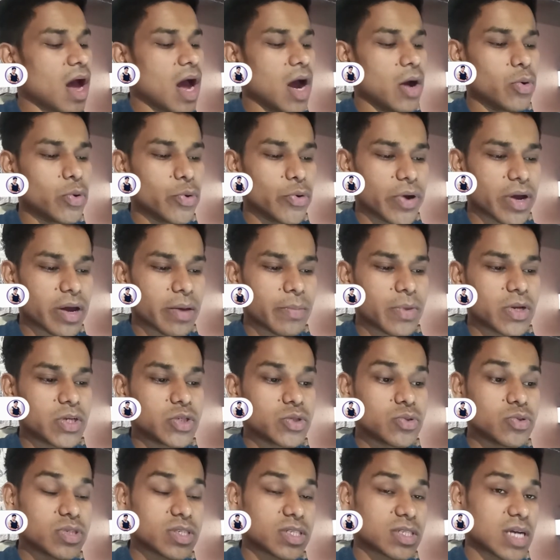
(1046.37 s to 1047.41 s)
I would
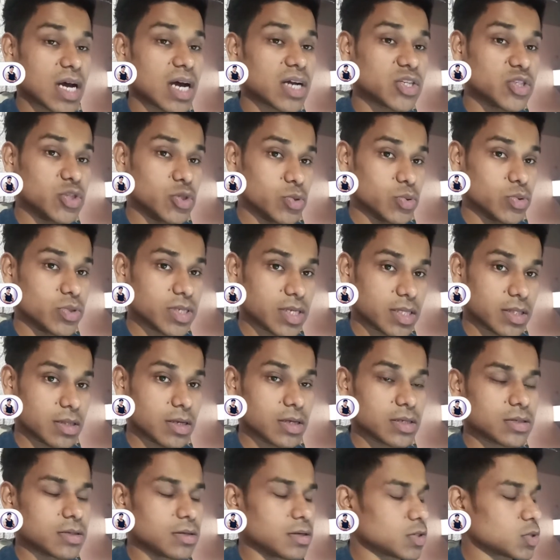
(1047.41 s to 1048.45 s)
recommend you start using
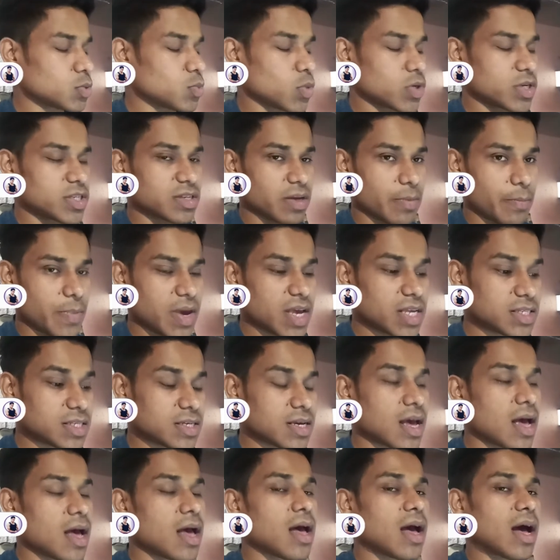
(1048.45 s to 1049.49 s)
this. This one is
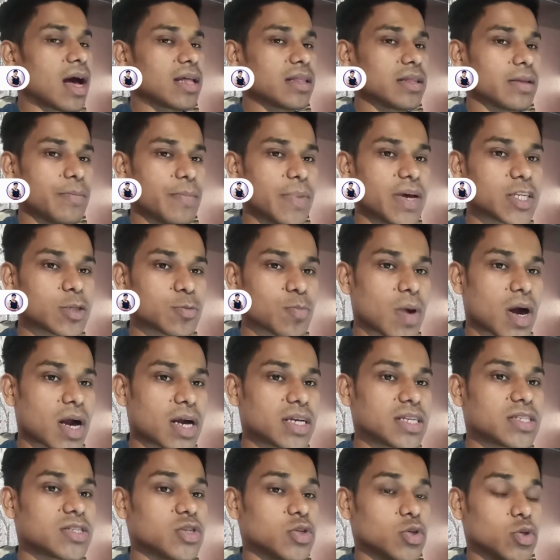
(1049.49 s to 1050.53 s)
amazing. And the best
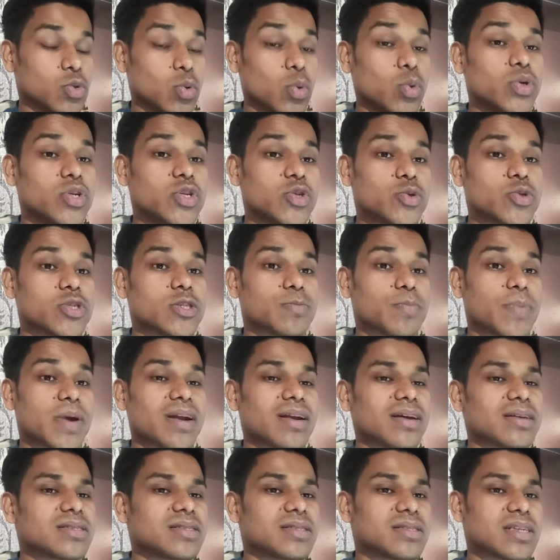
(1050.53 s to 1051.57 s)
part is you don't need to
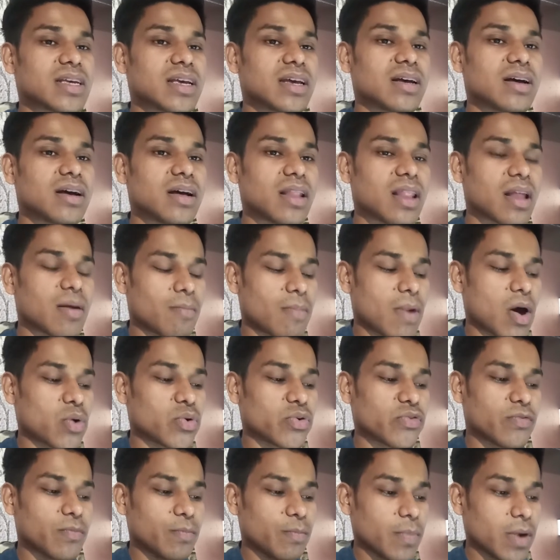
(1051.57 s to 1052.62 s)
spend a single
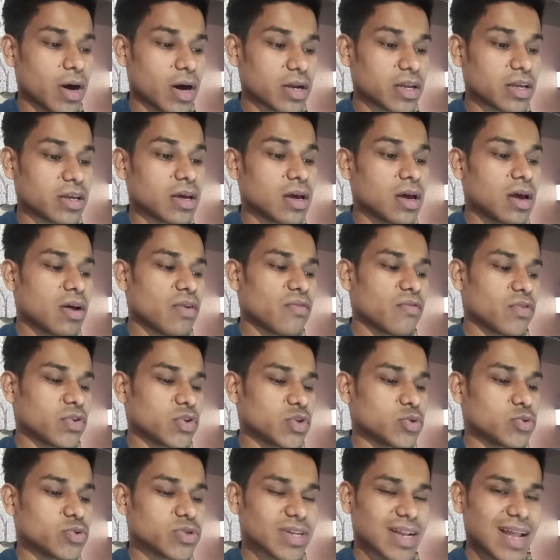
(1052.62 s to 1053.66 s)
amount of money
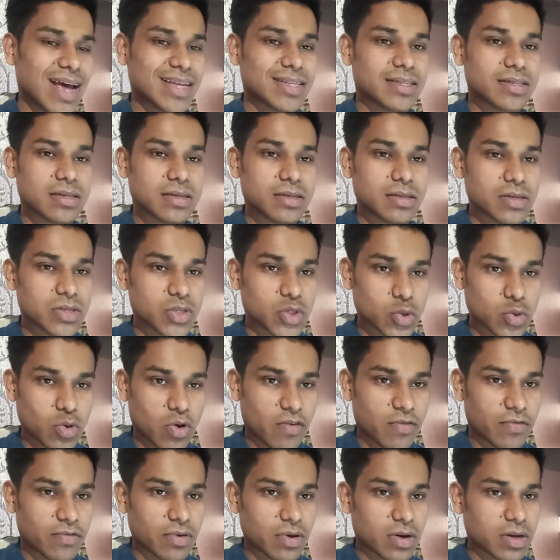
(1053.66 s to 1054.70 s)
for utilizing this
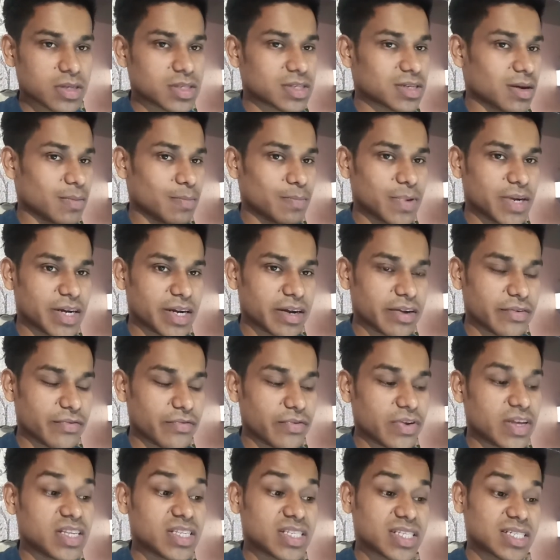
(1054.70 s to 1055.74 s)
software. It's completely
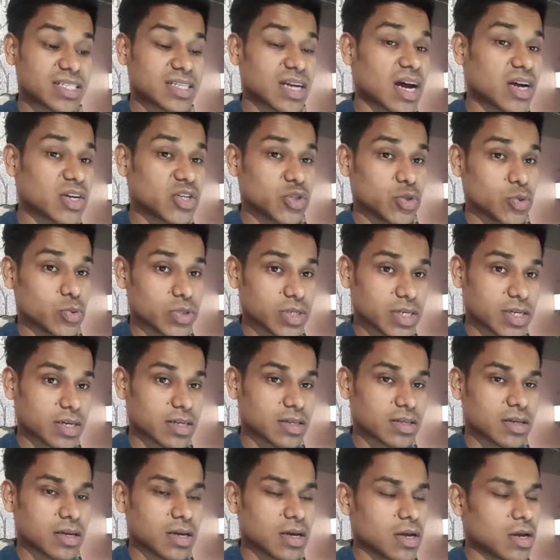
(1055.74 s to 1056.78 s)
free. Start
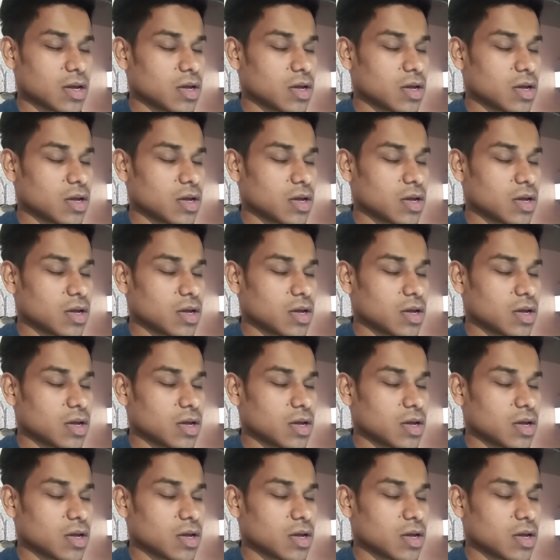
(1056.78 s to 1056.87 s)
using it.